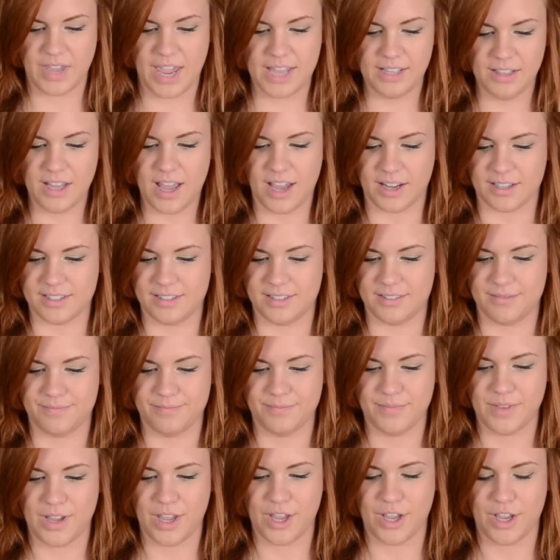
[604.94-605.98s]
Hey, Lux.
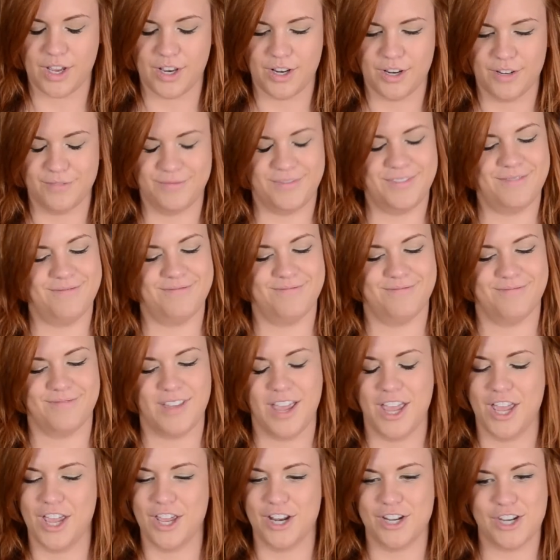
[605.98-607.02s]

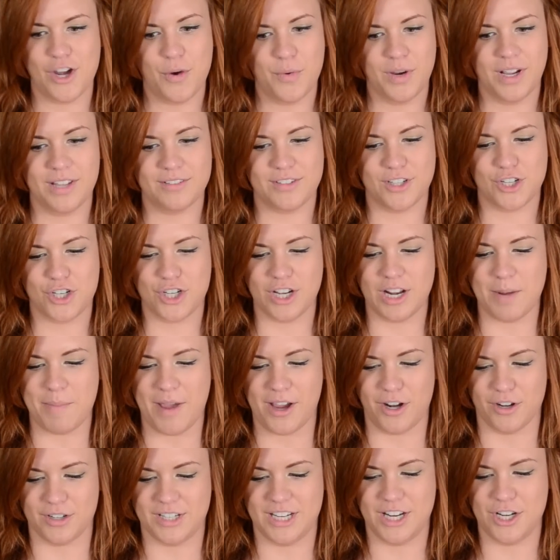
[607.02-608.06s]
no one gives a shit
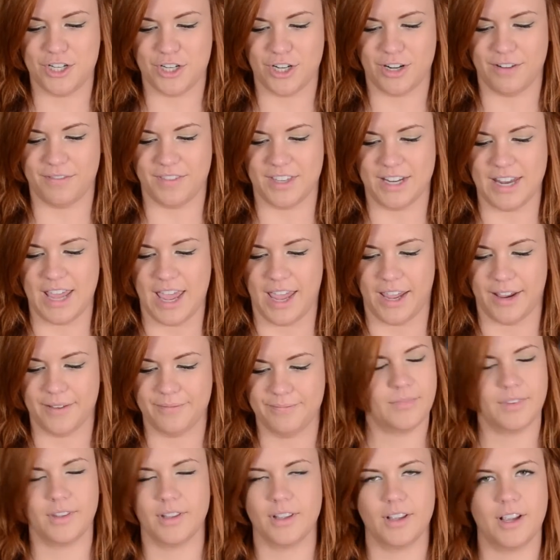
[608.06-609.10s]
about your t-shirt of the day.
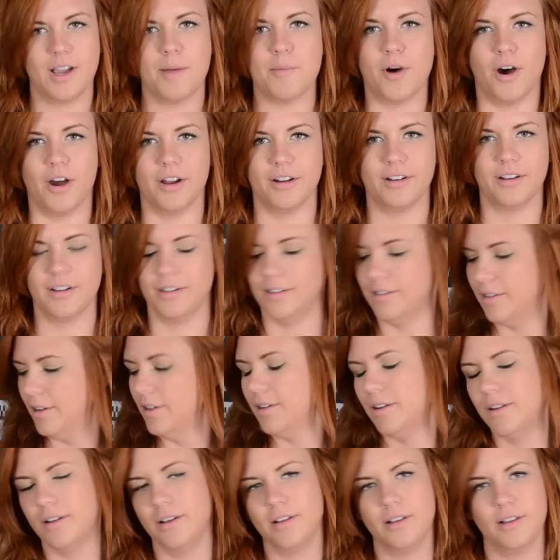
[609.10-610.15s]
Come on.
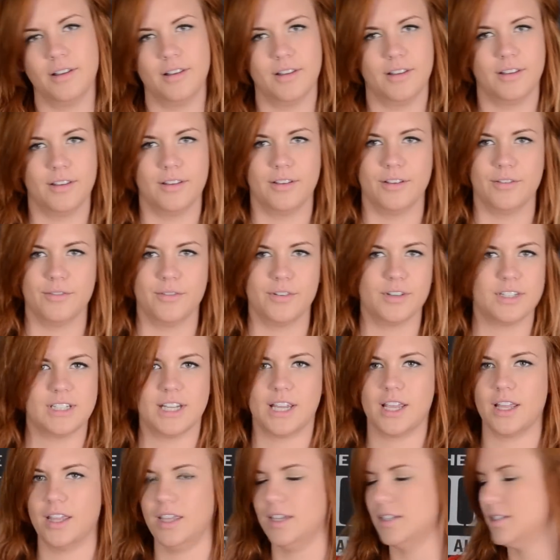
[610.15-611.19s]

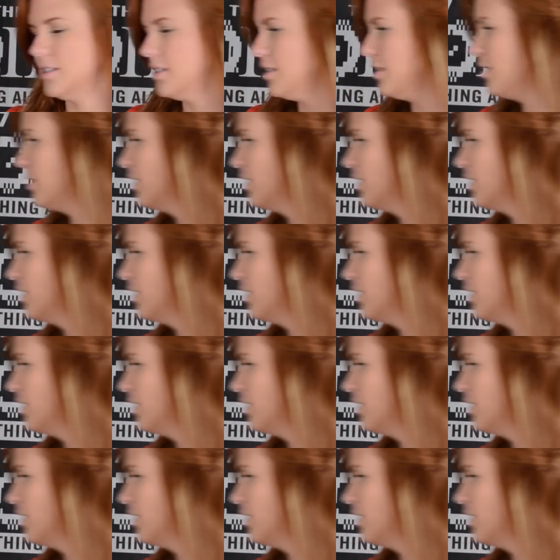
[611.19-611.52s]
Ridiculous.